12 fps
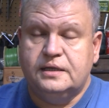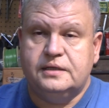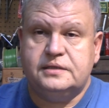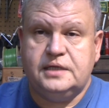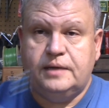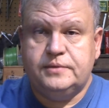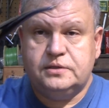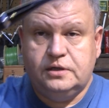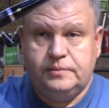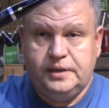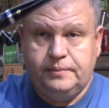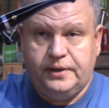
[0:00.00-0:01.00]
this time it's going
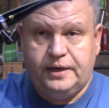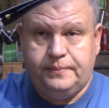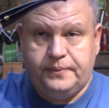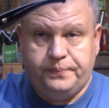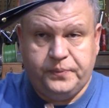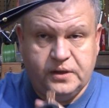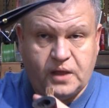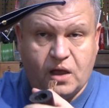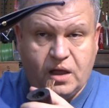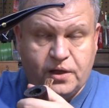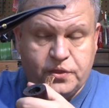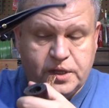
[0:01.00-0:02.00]
to be a pipe.
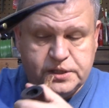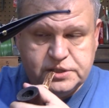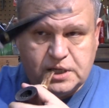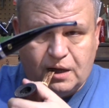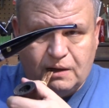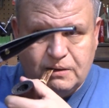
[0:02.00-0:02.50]
I got this